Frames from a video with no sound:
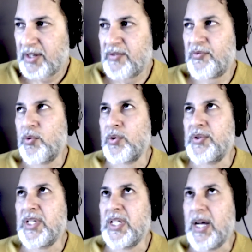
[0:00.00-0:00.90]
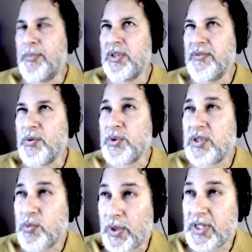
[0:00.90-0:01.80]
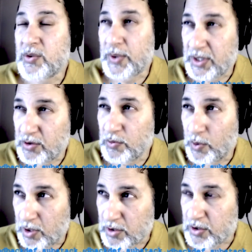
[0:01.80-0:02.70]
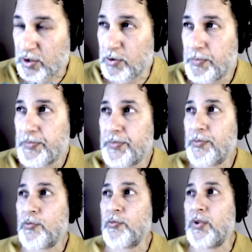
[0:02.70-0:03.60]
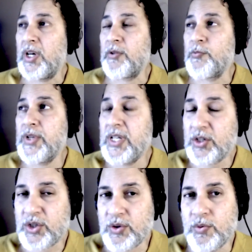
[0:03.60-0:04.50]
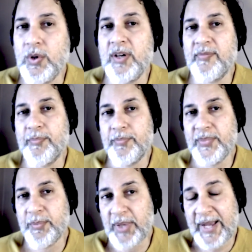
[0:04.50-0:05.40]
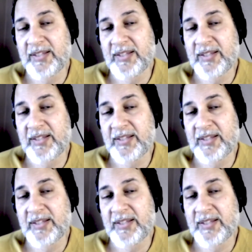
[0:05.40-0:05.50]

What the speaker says: for I believe it was 2022 also, reissue of the Black